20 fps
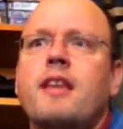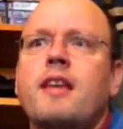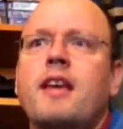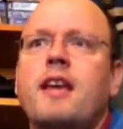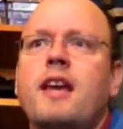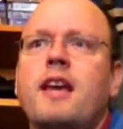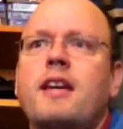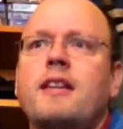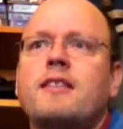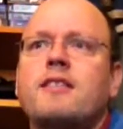
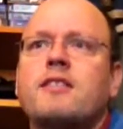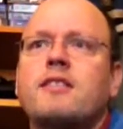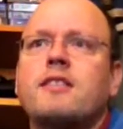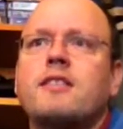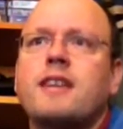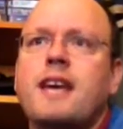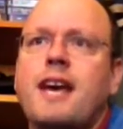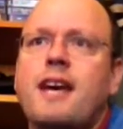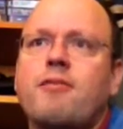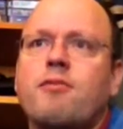It's a
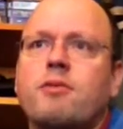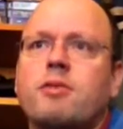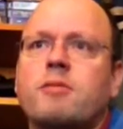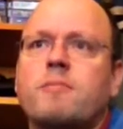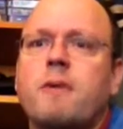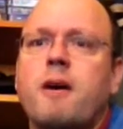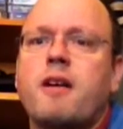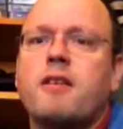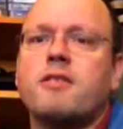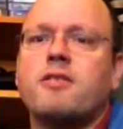tag
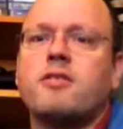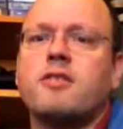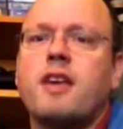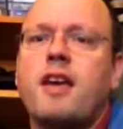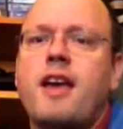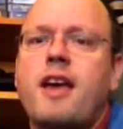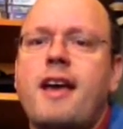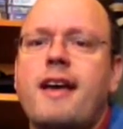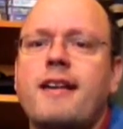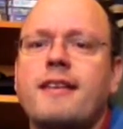response,
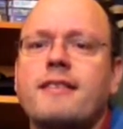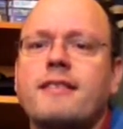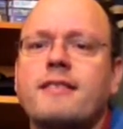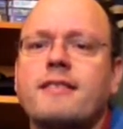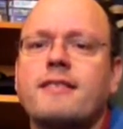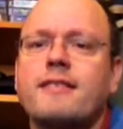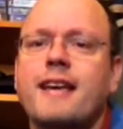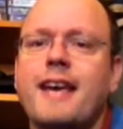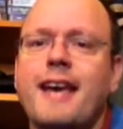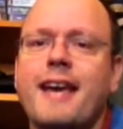and
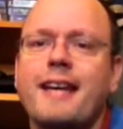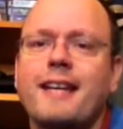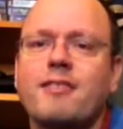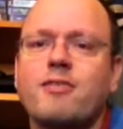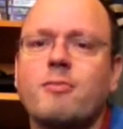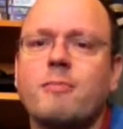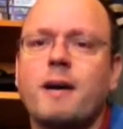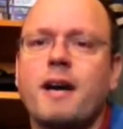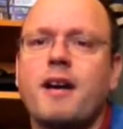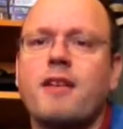the tag is
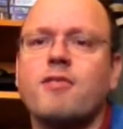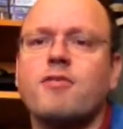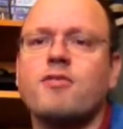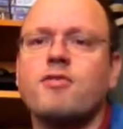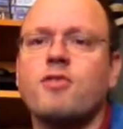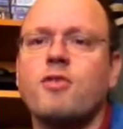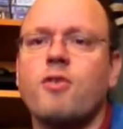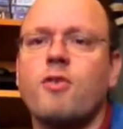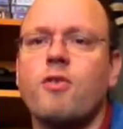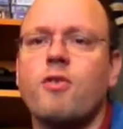about
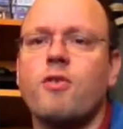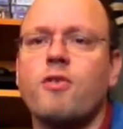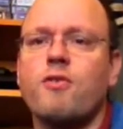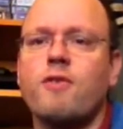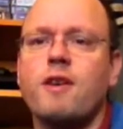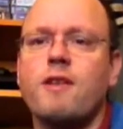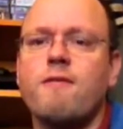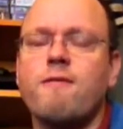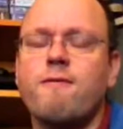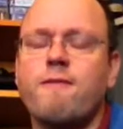your
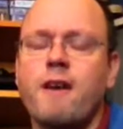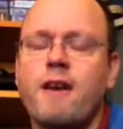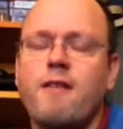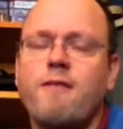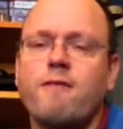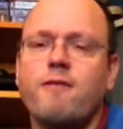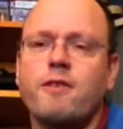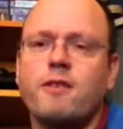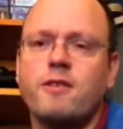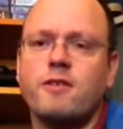3
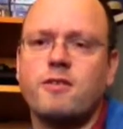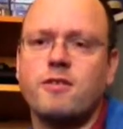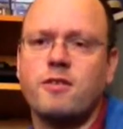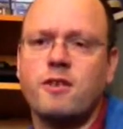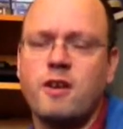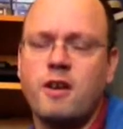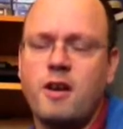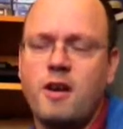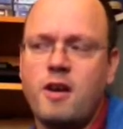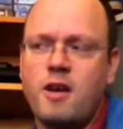favorite
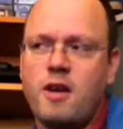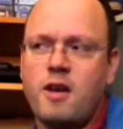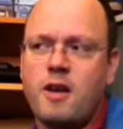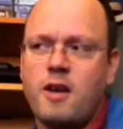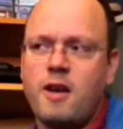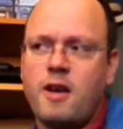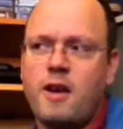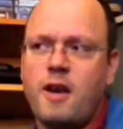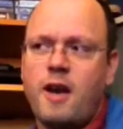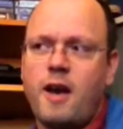
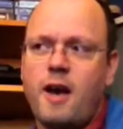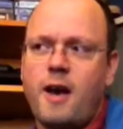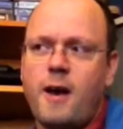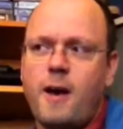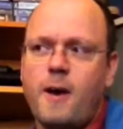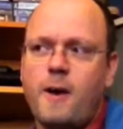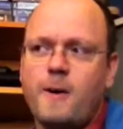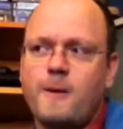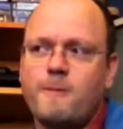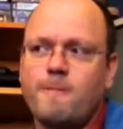
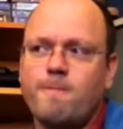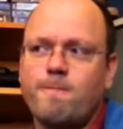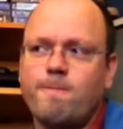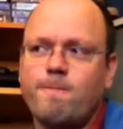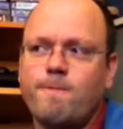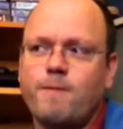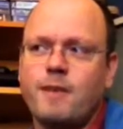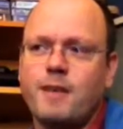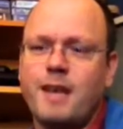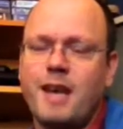
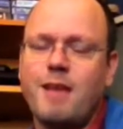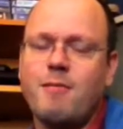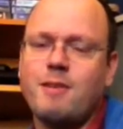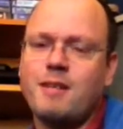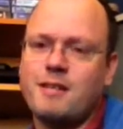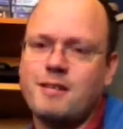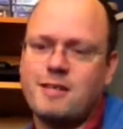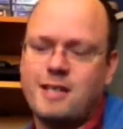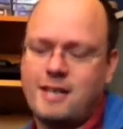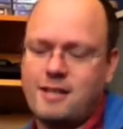gaming
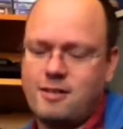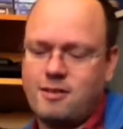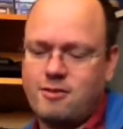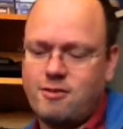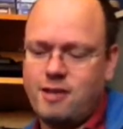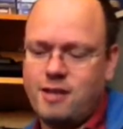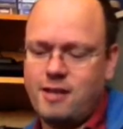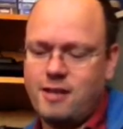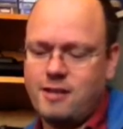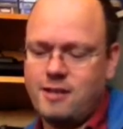
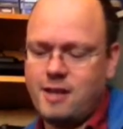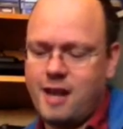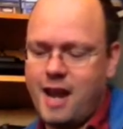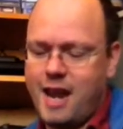accessories.